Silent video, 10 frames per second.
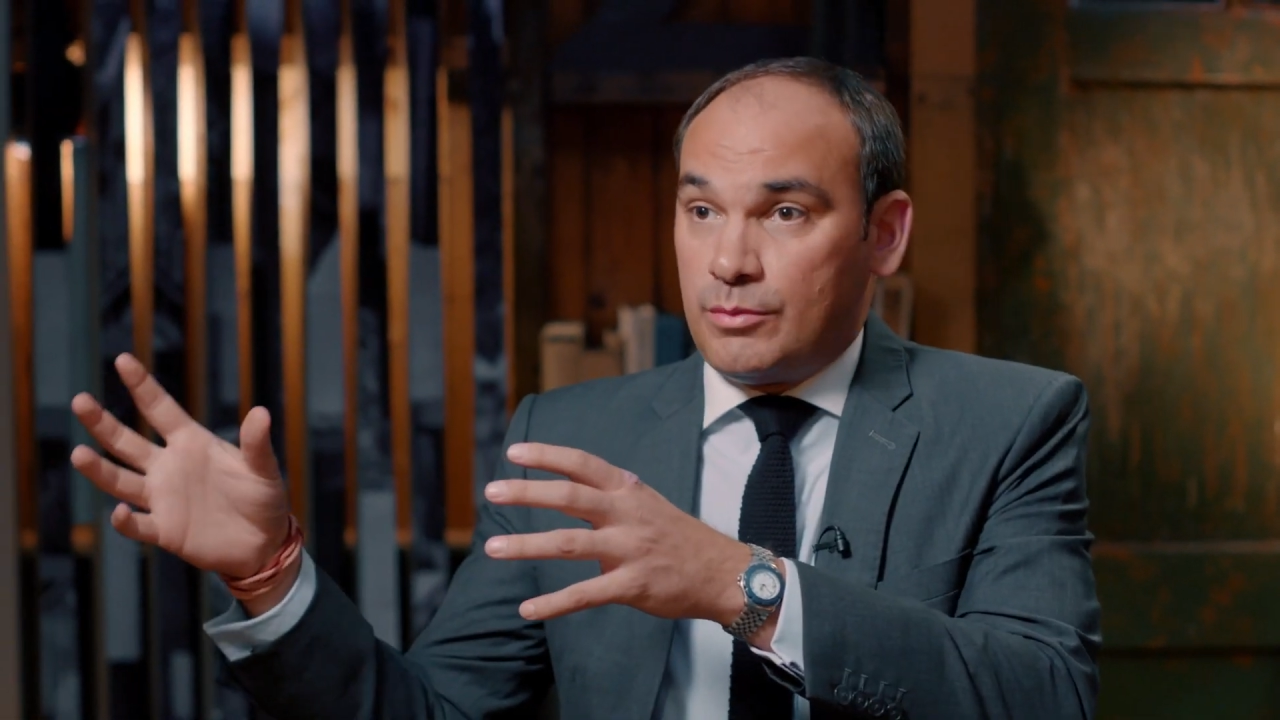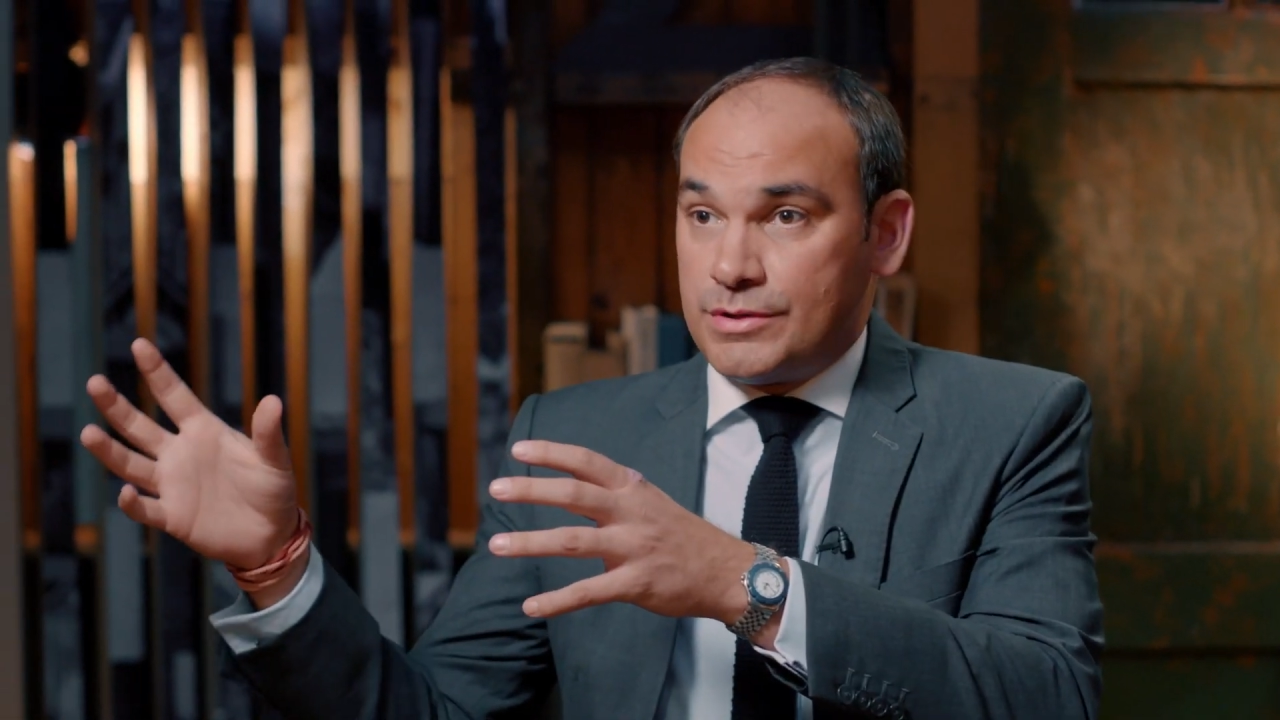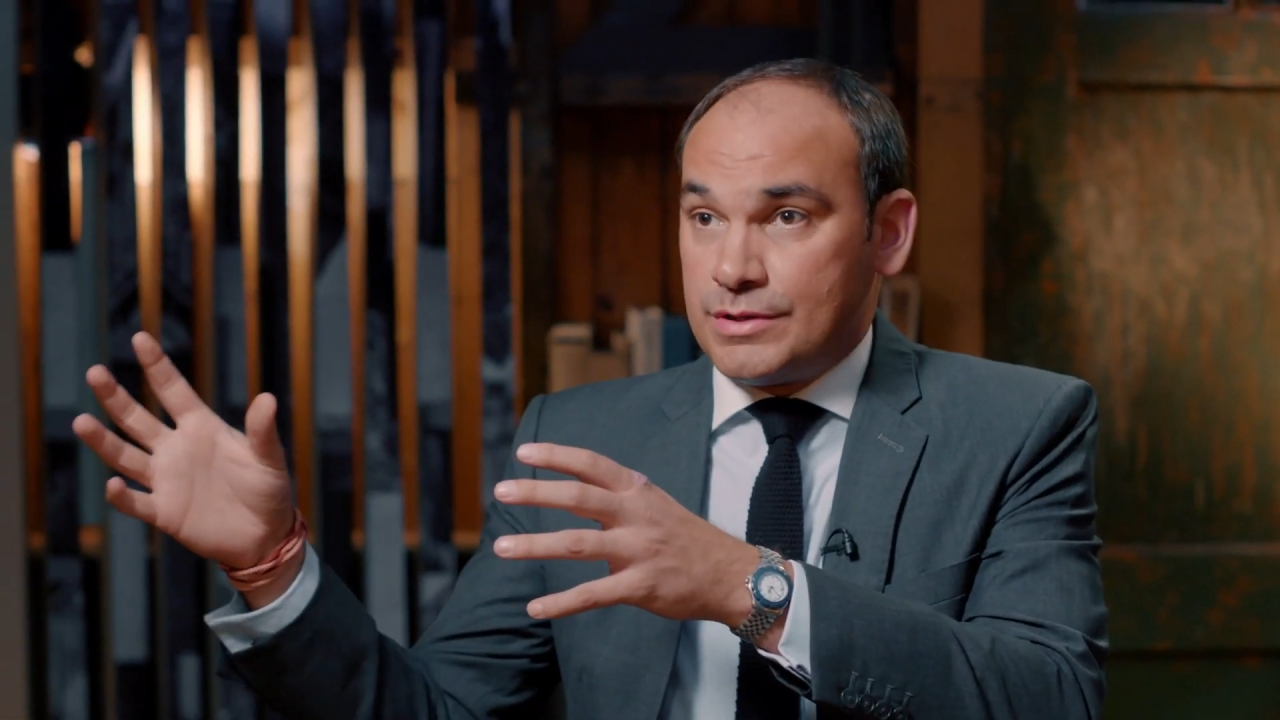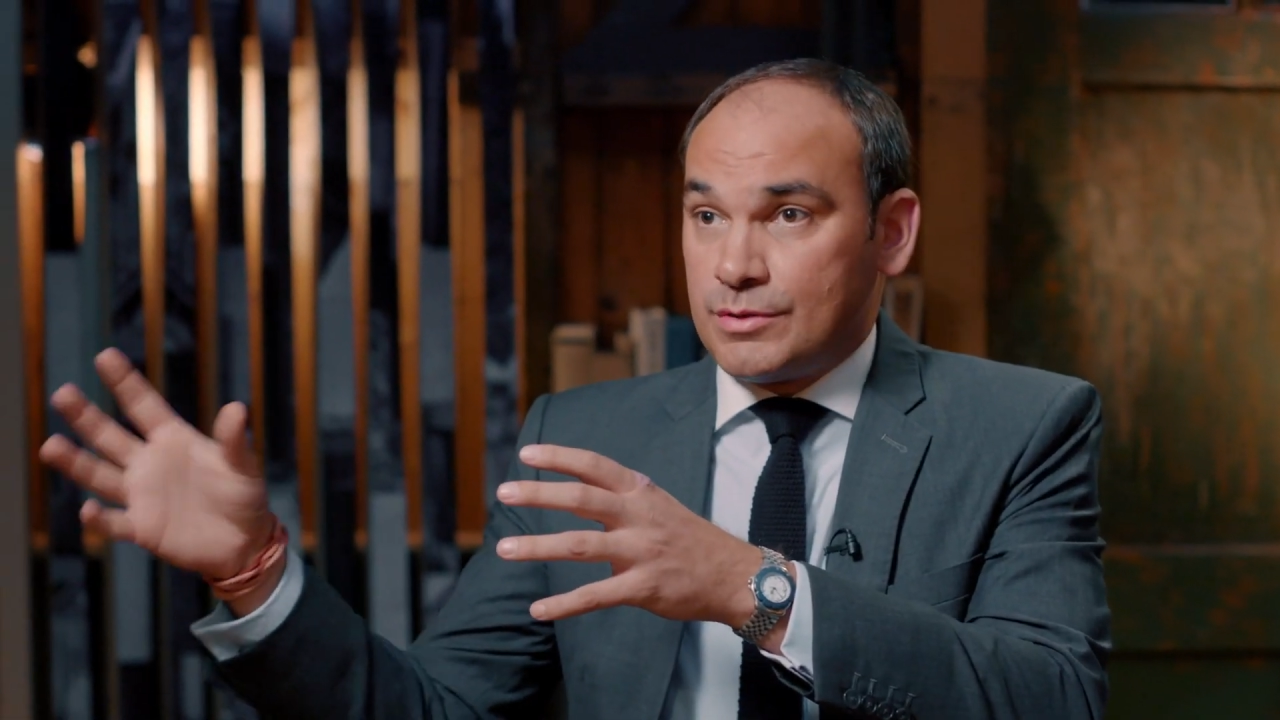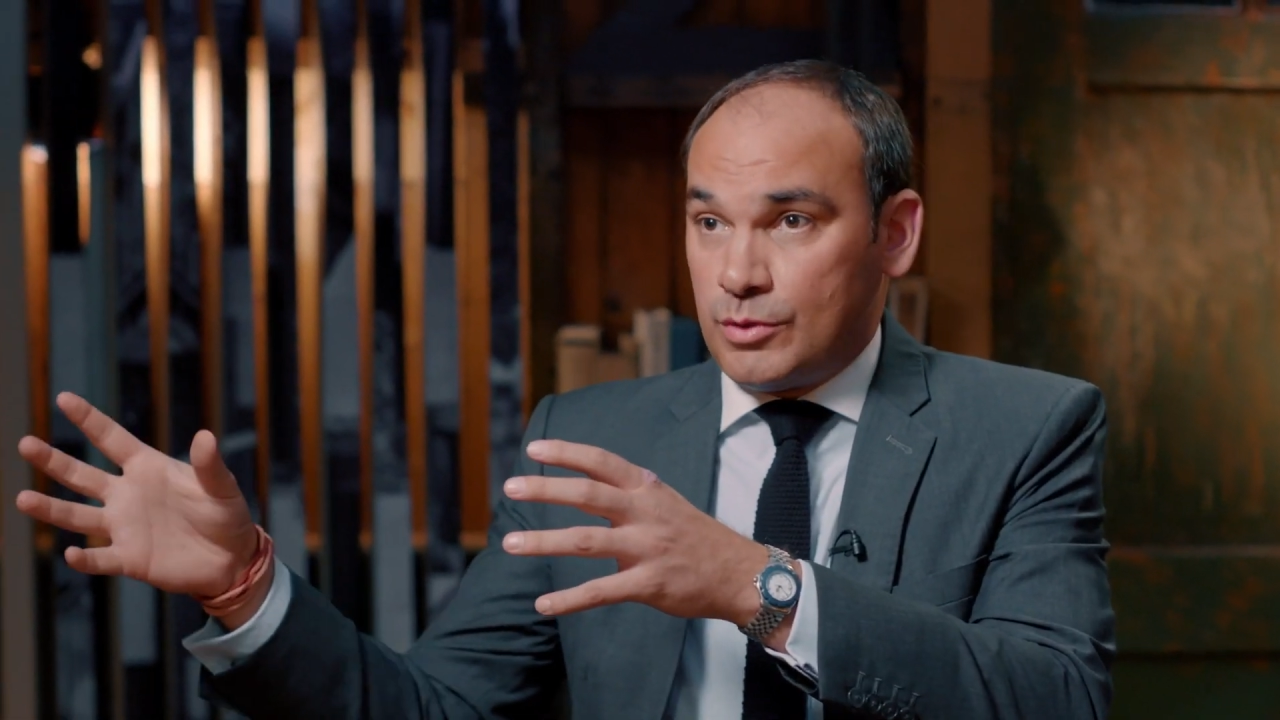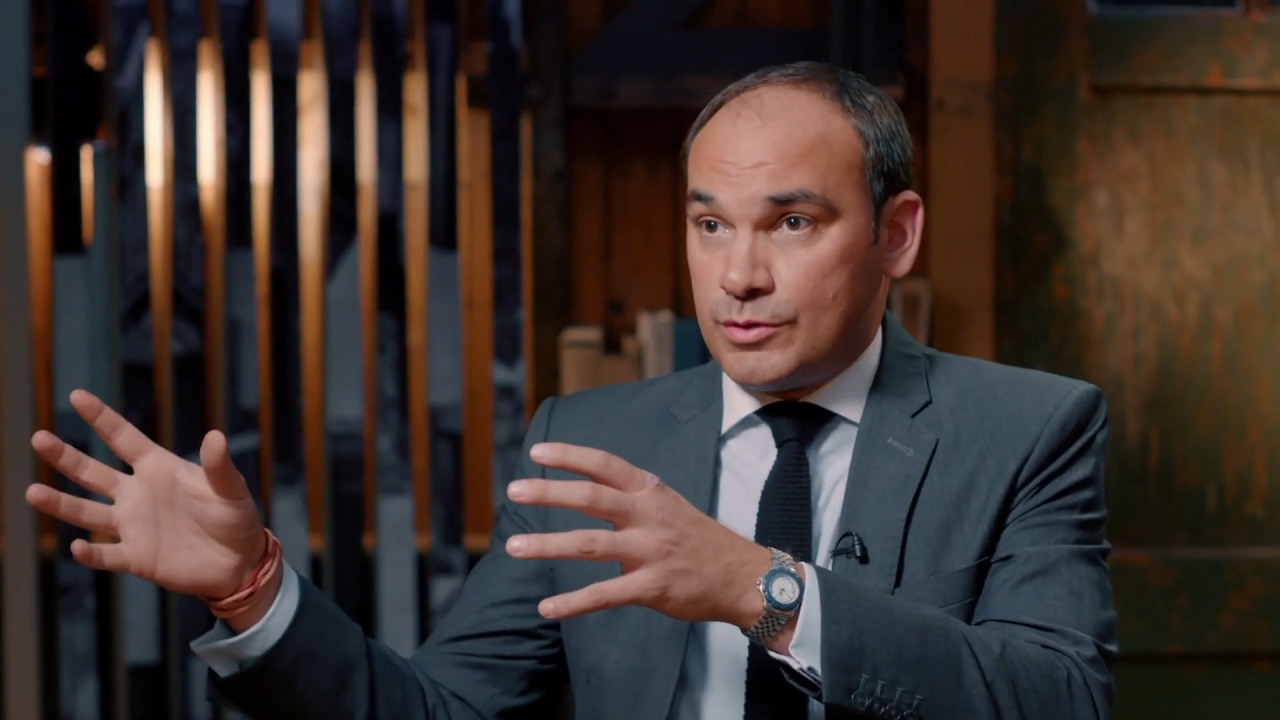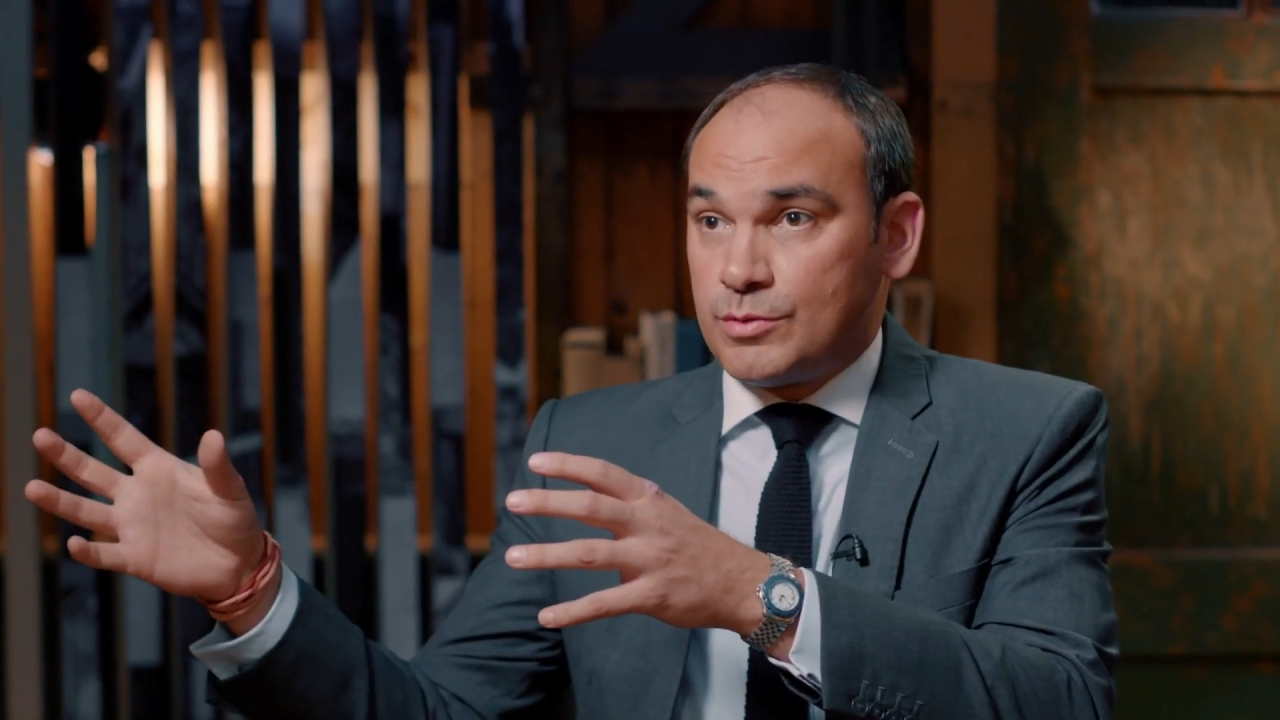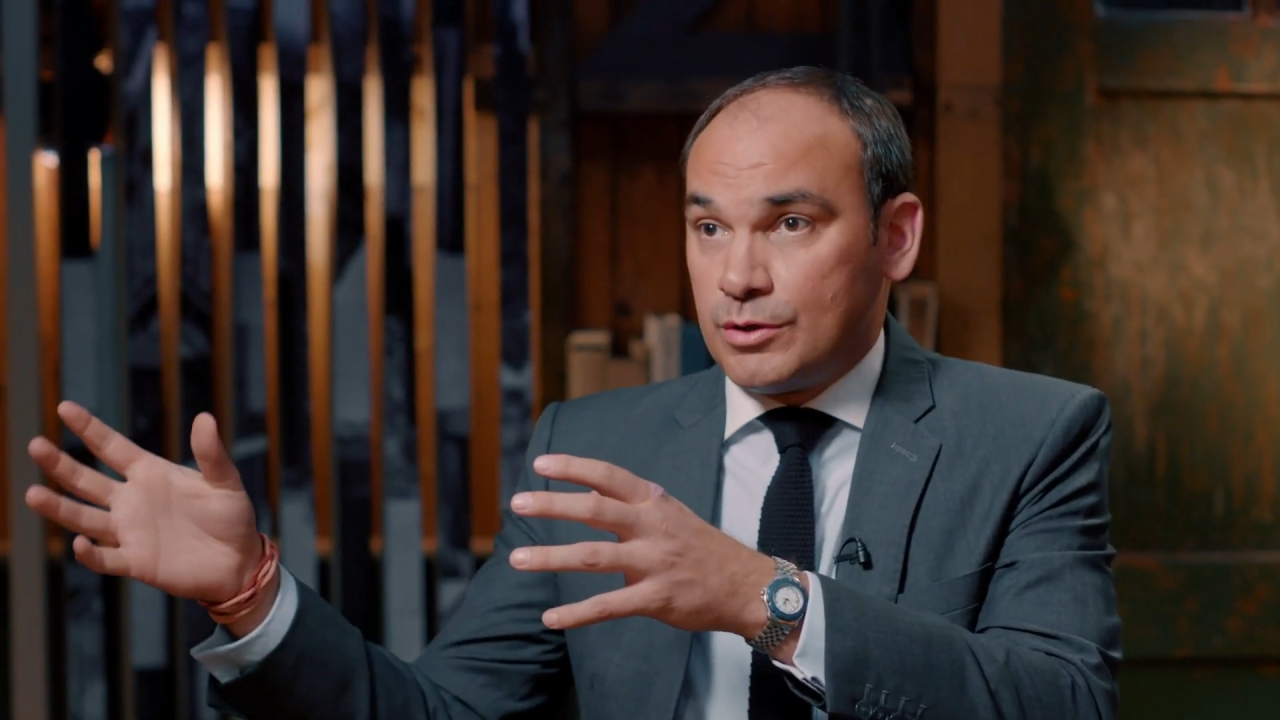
which we